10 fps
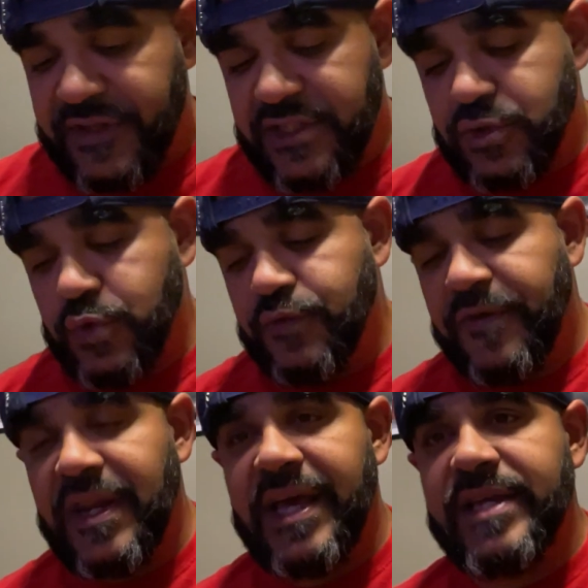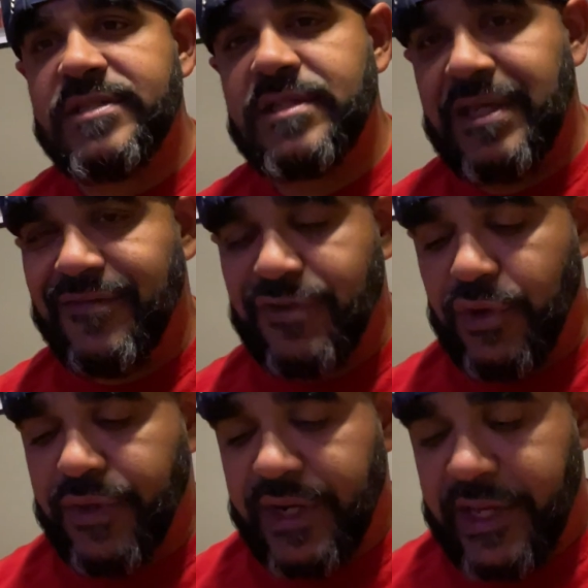these two for last, even
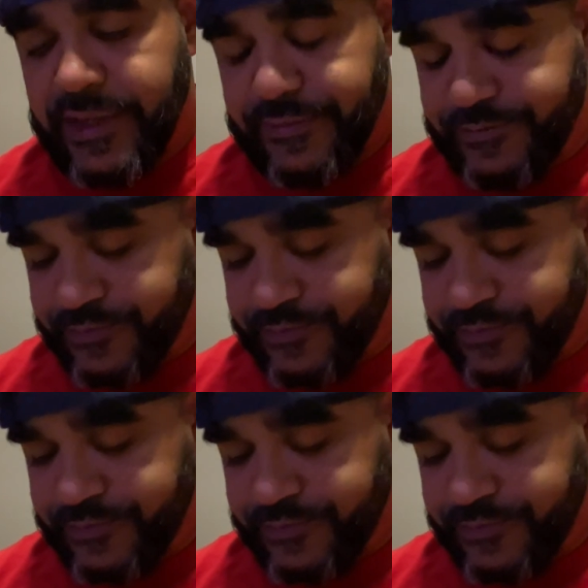though they're not